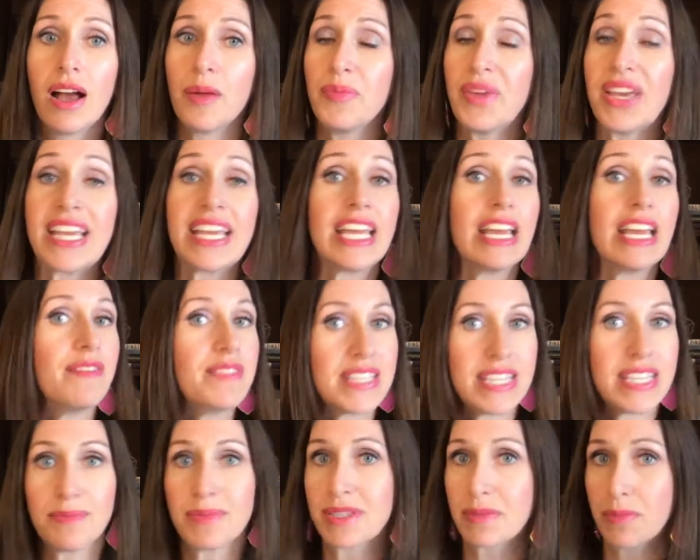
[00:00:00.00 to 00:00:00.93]
It gives
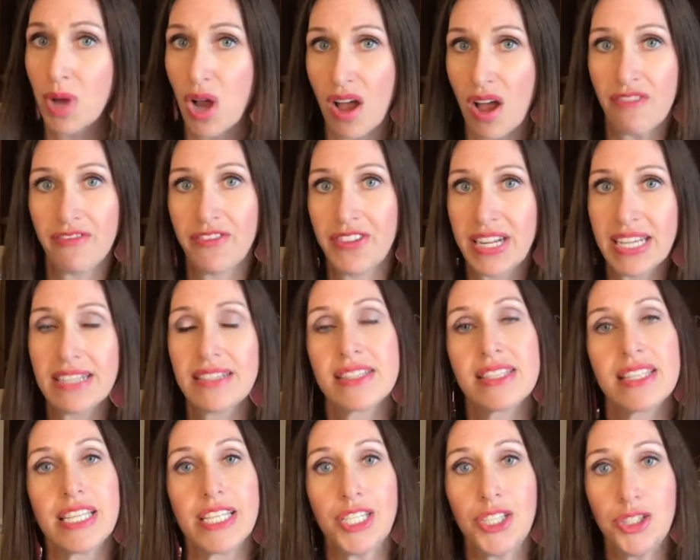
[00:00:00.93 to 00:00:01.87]
them some confidence
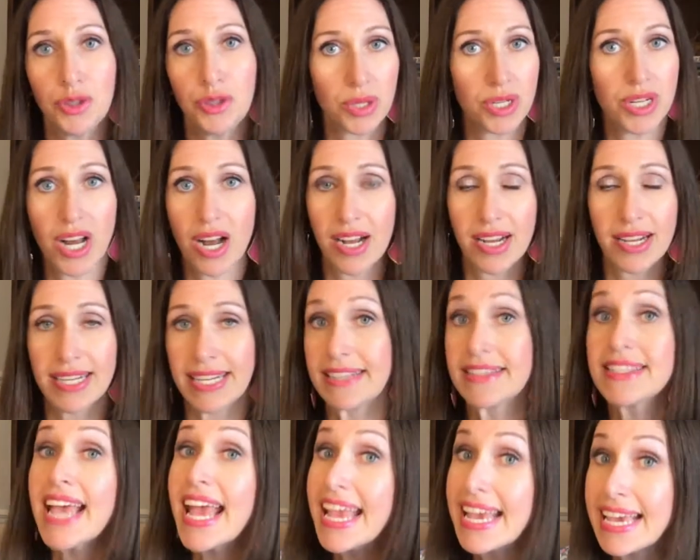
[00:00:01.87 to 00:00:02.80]
that you are not going to
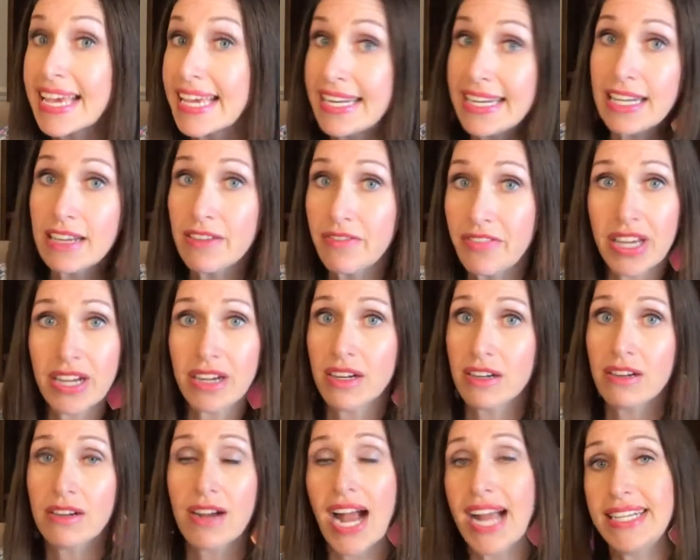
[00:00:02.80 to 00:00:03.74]
take any of
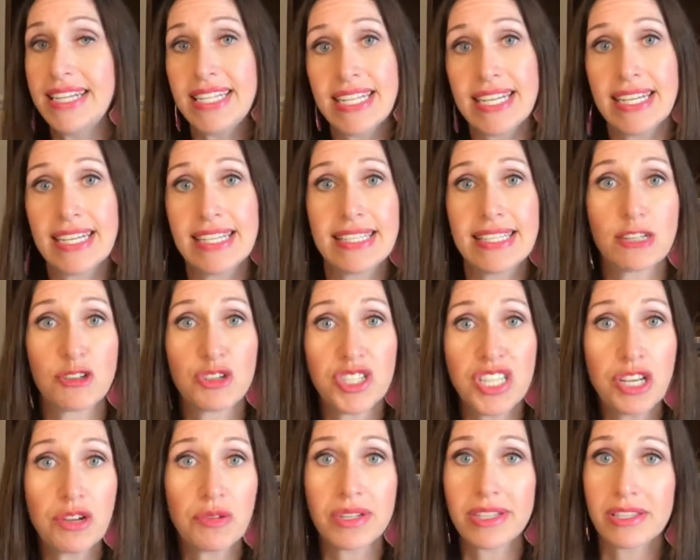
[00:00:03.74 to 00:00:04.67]
their ideas, their
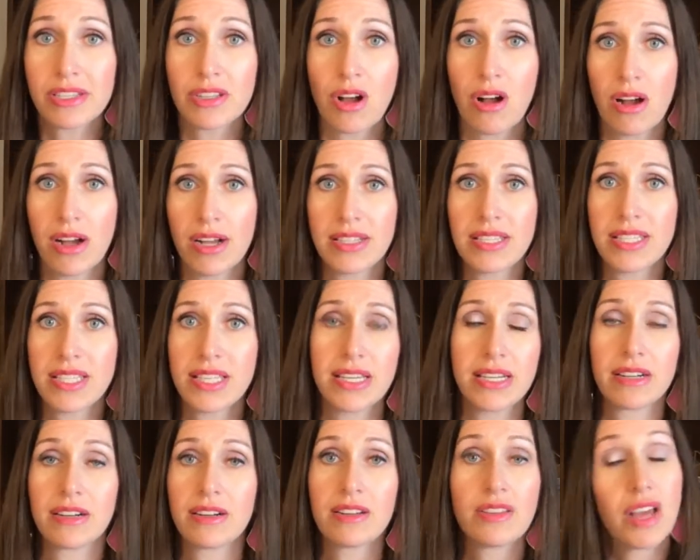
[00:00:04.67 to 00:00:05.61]
secret sauce,
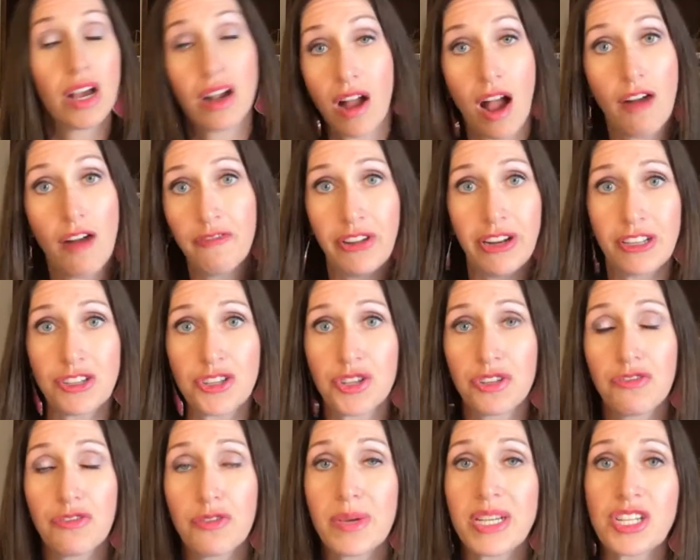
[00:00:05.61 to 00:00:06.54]
the confidential
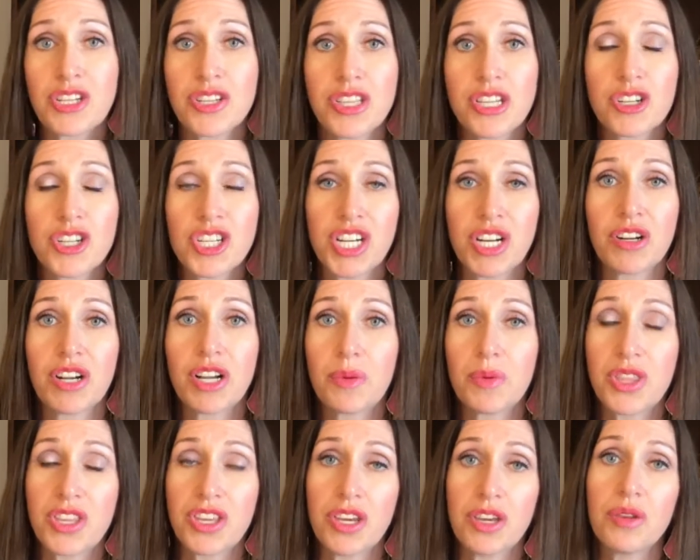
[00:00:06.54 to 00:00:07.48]
information they're sharing
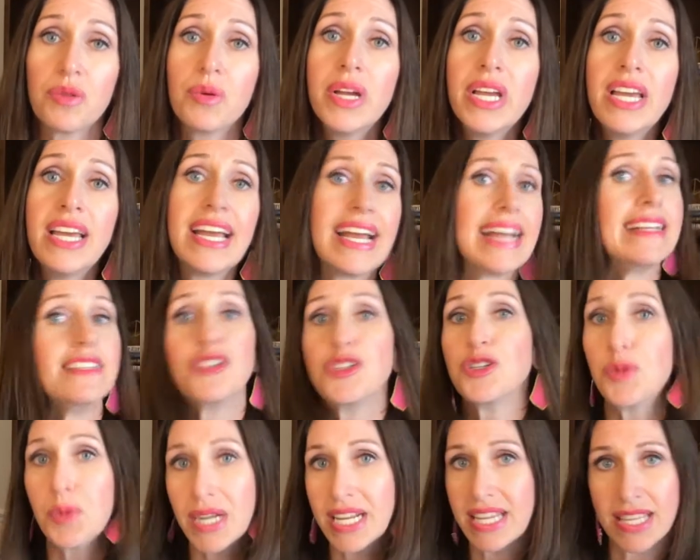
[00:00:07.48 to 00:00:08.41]
with you and
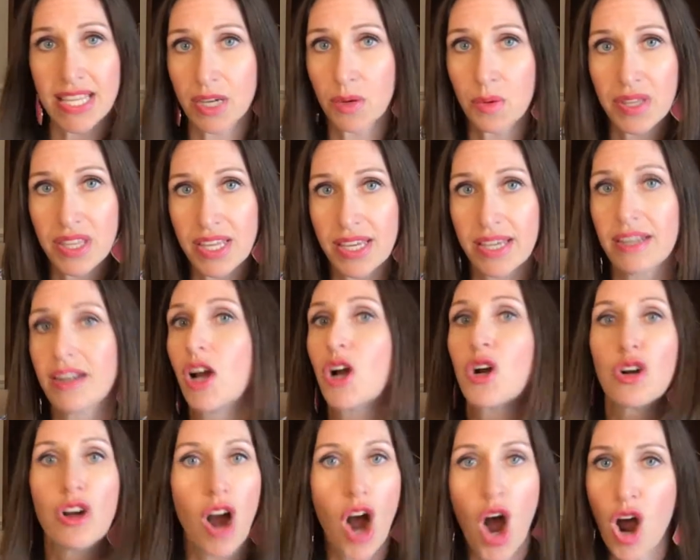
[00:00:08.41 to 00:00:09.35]
do anything with it,
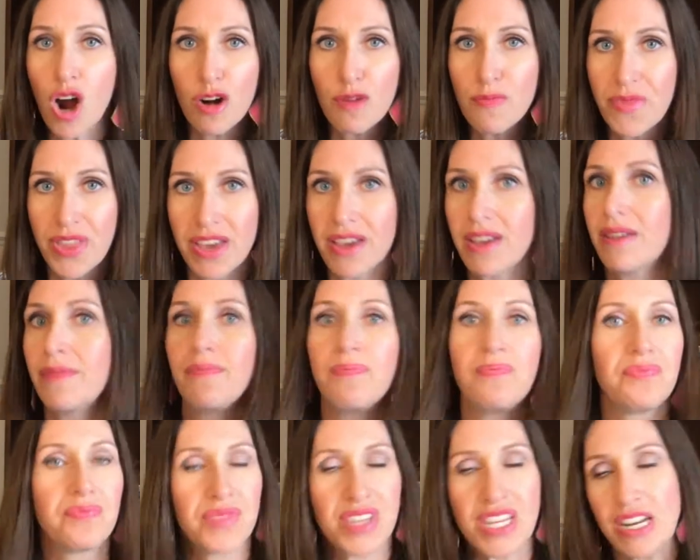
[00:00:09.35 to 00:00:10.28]
harm
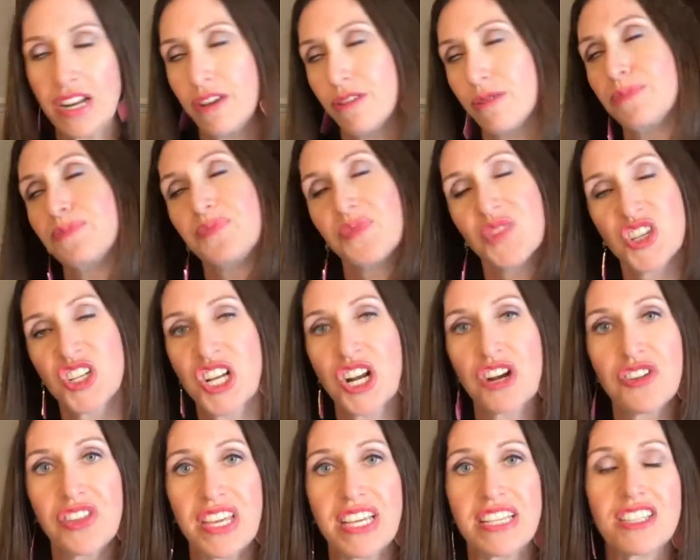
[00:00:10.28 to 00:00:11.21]
them,
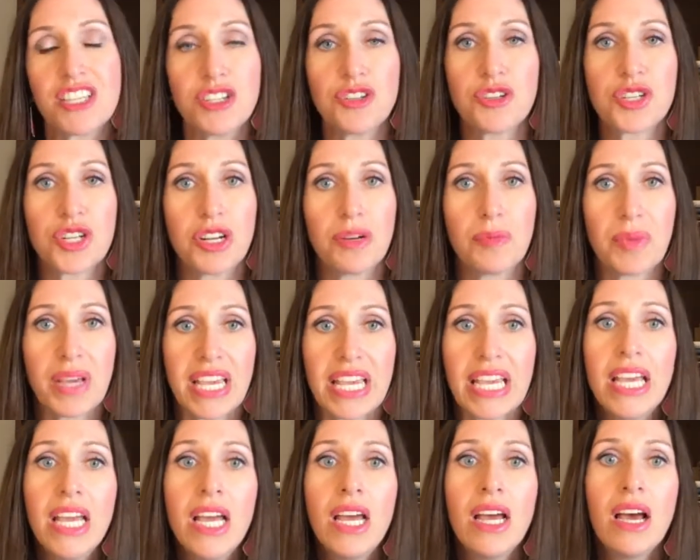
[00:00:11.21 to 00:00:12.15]
share things that you shouldn't
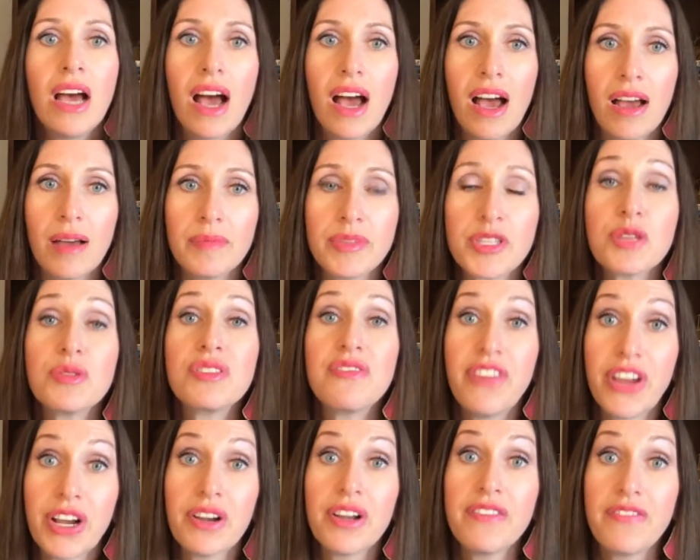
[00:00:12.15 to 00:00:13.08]
be. So it's
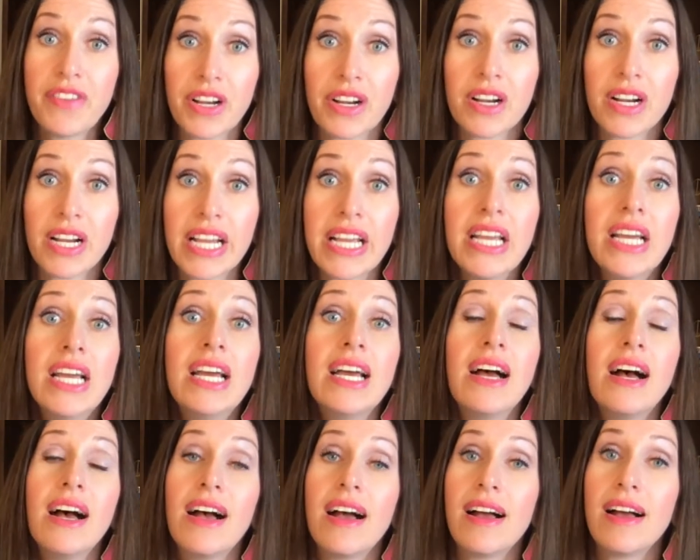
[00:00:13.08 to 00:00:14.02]
very, very
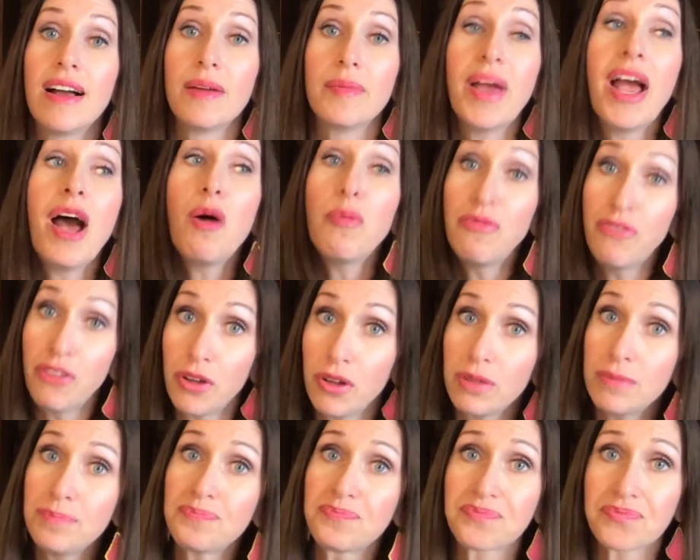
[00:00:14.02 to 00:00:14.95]

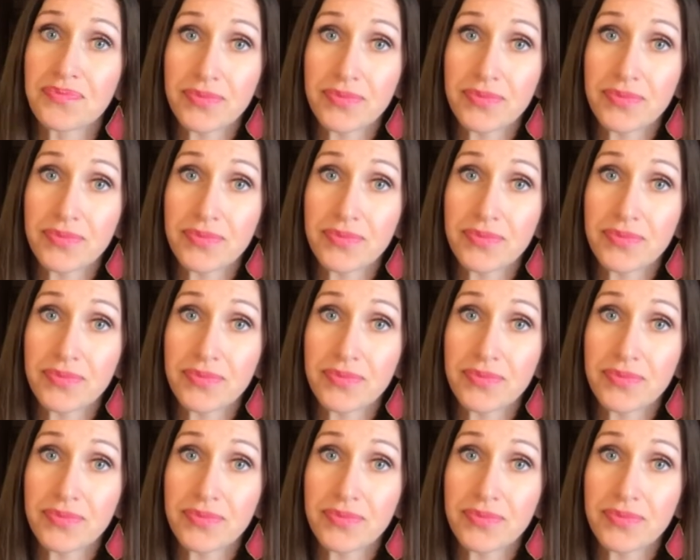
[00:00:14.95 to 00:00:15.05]
helpful.